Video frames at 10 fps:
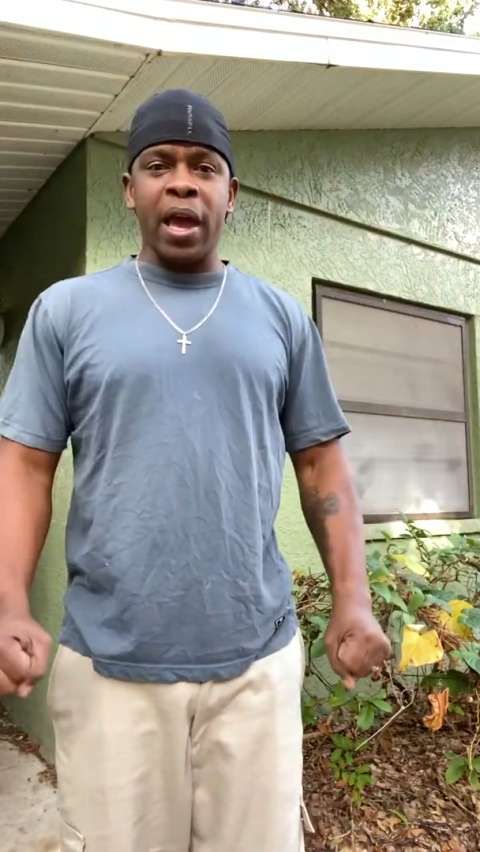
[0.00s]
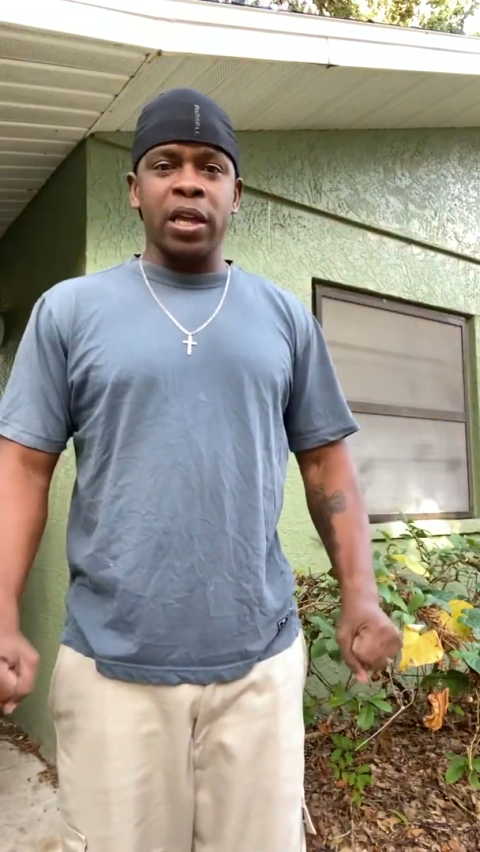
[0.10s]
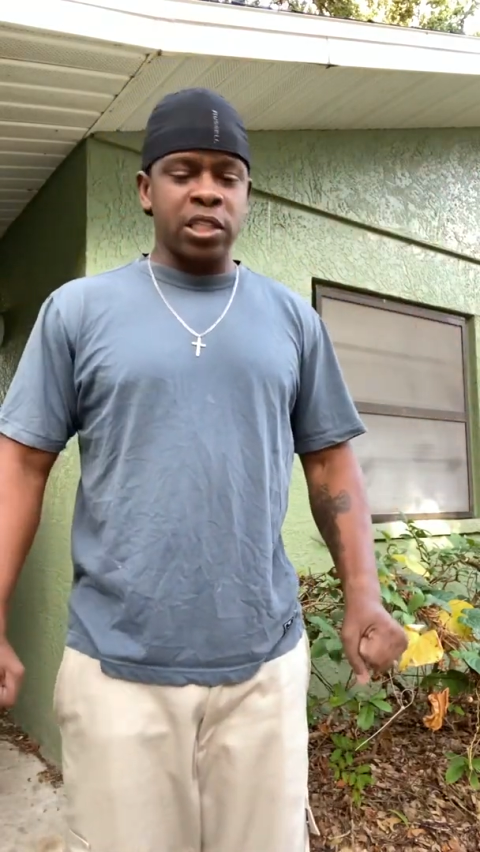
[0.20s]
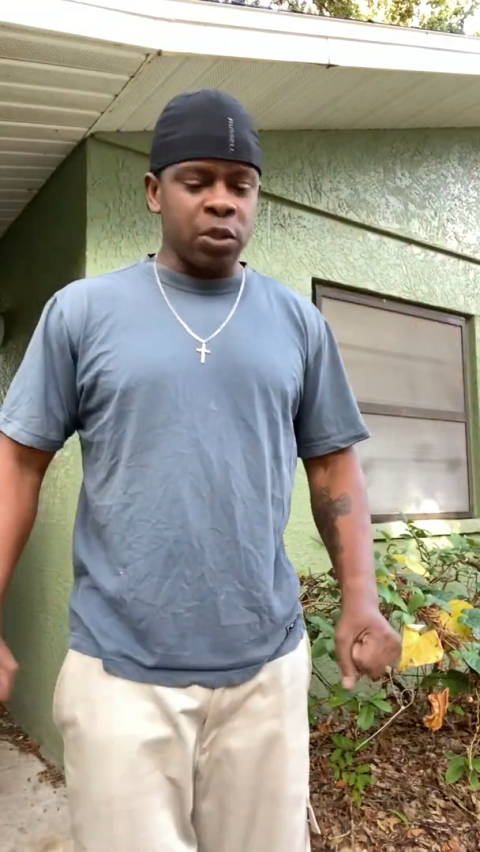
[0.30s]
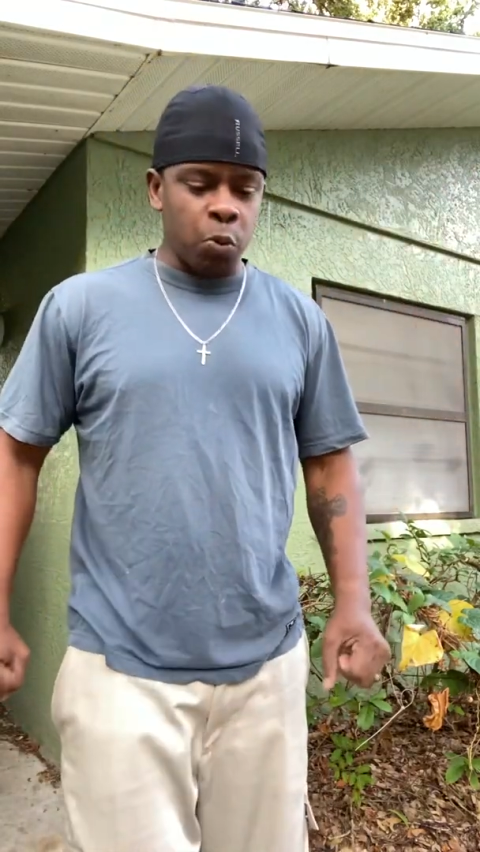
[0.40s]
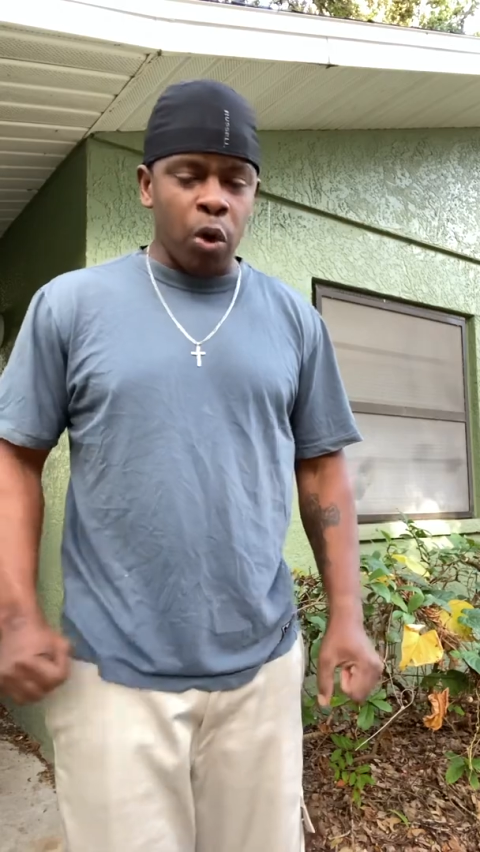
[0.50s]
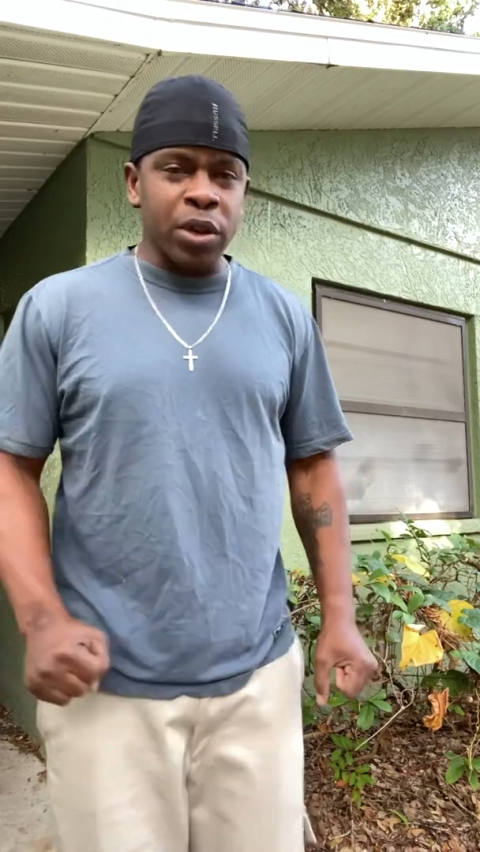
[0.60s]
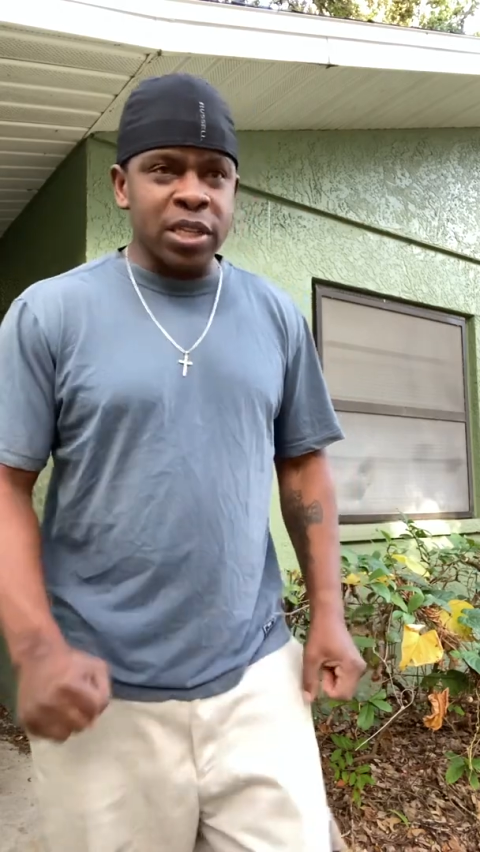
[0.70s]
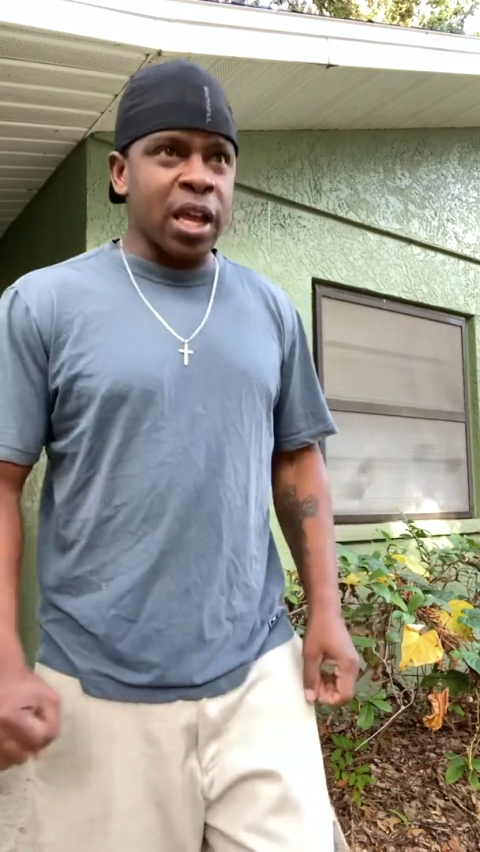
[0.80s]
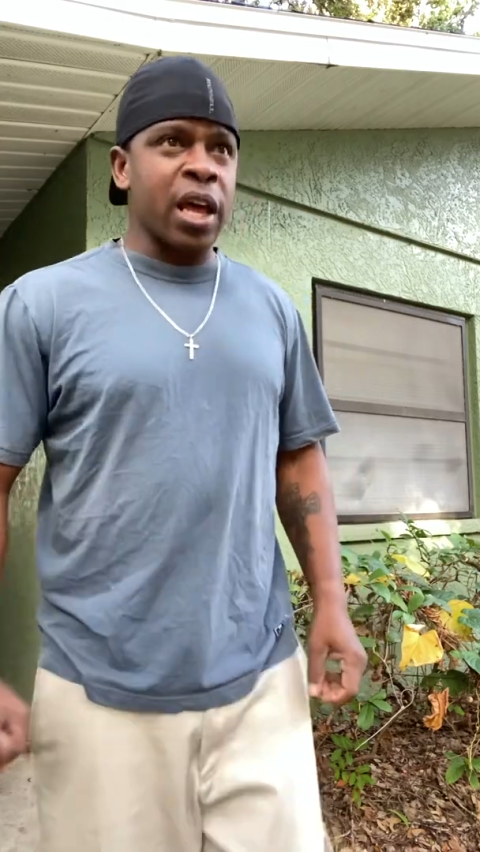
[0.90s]
She walked
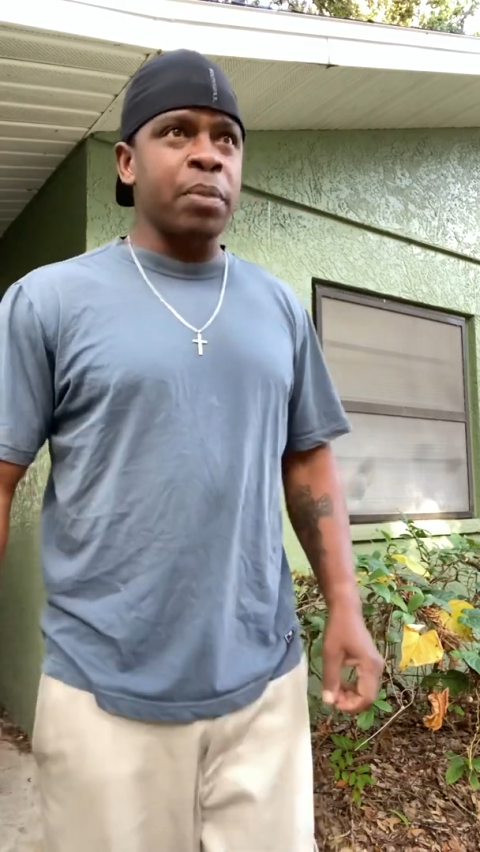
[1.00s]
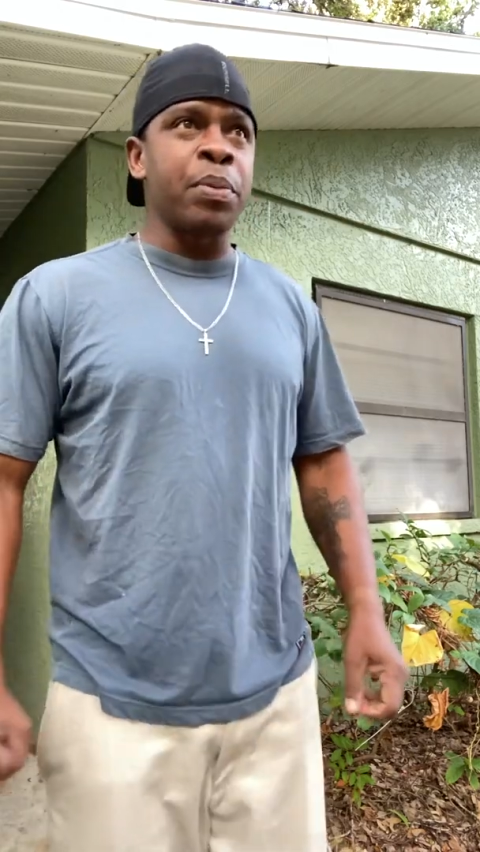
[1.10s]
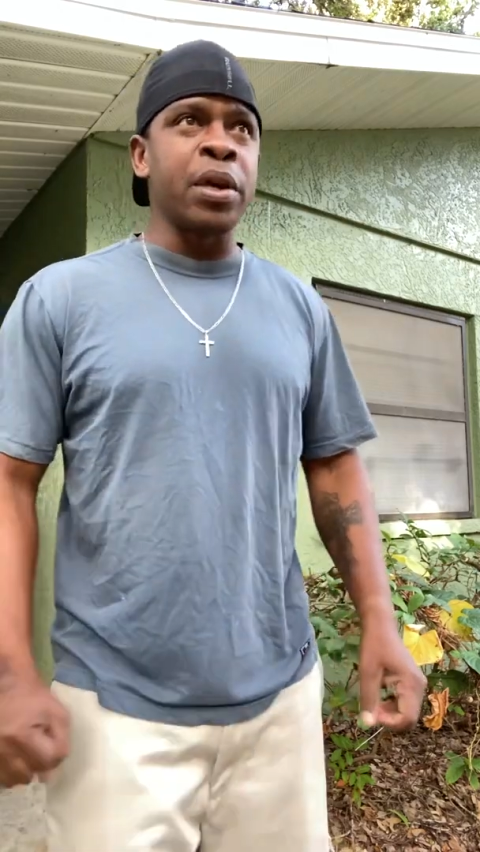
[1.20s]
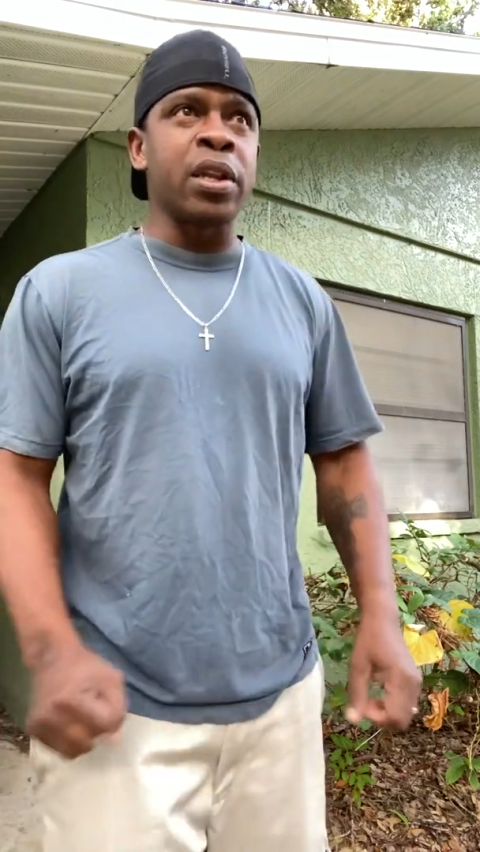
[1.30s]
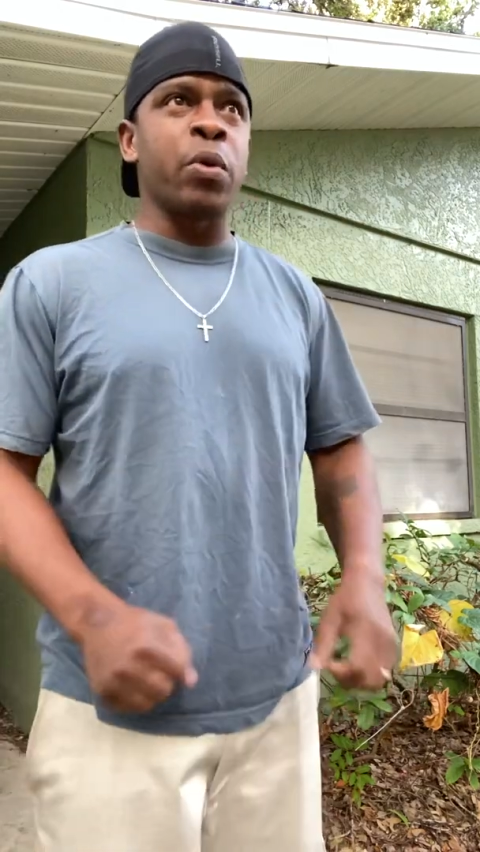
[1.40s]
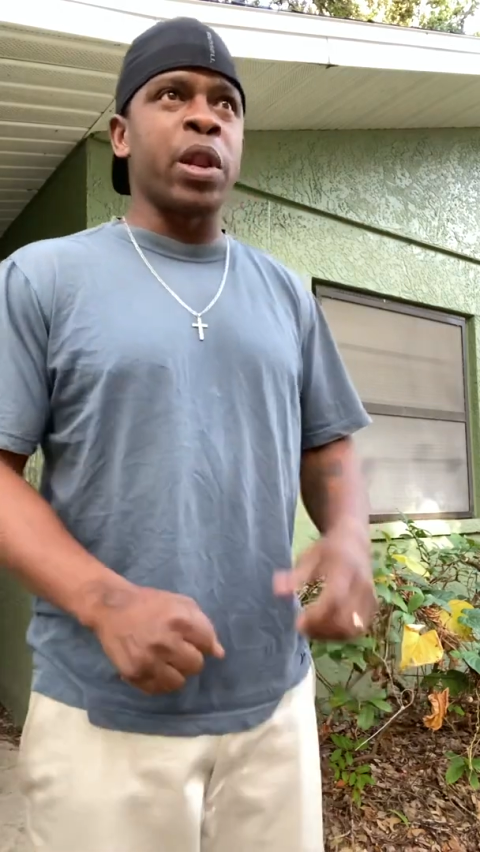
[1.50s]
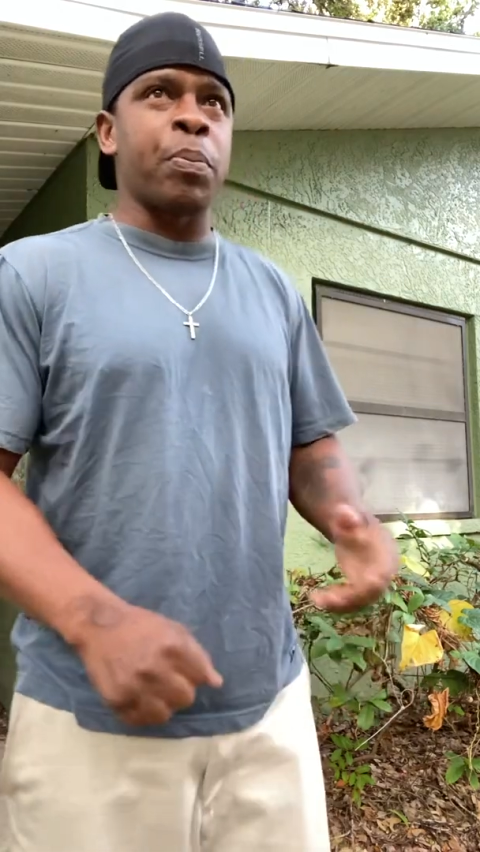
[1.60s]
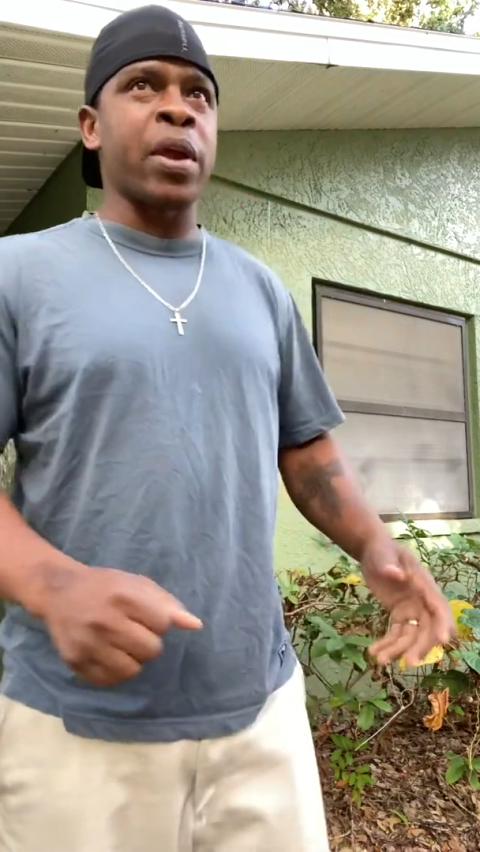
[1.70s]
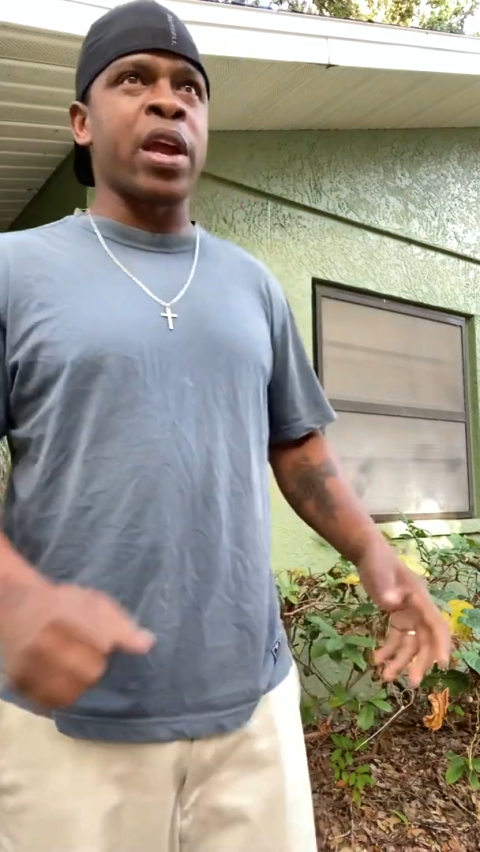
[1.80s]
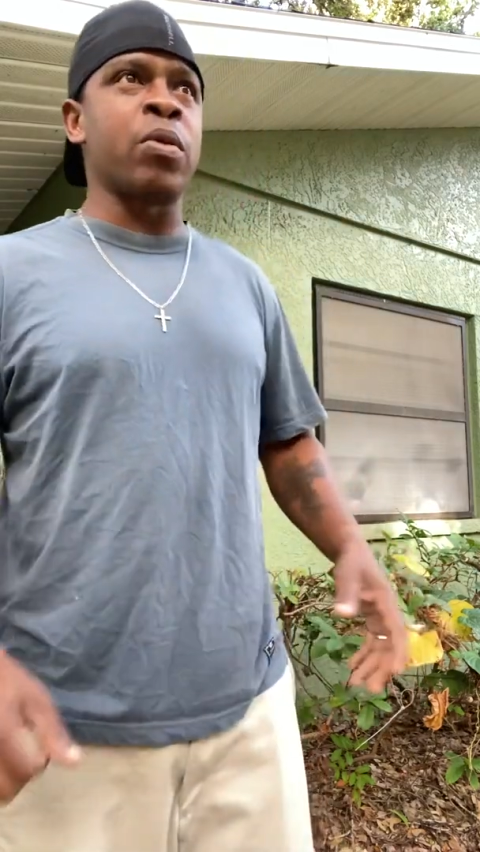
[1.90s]
inside the building where the parrot was